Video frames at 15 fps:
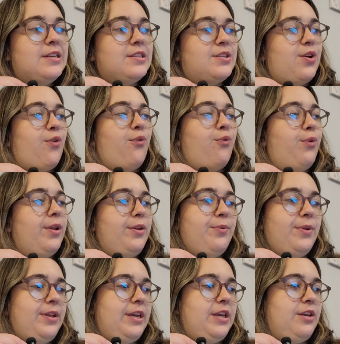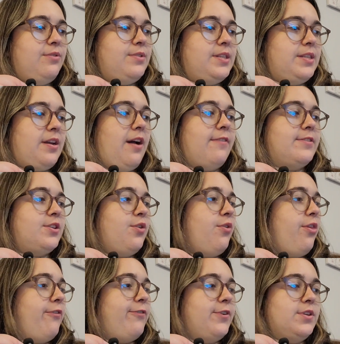So really cute stuff. So
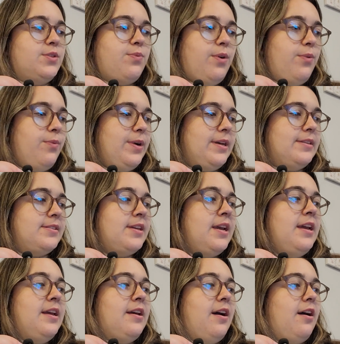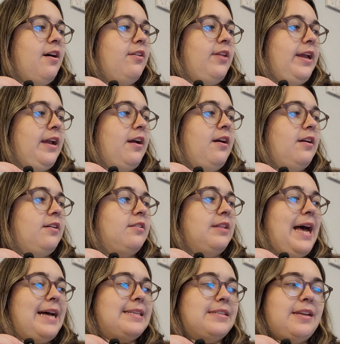the first one was like a
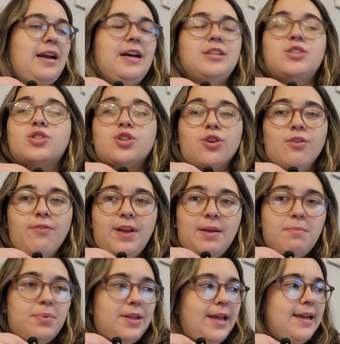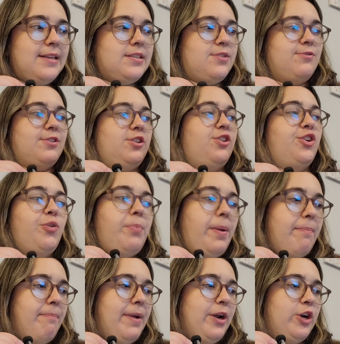glass cut serving plate, so it was a little
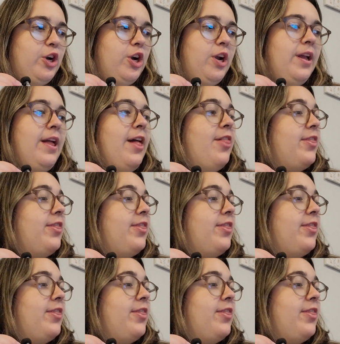bit bigger.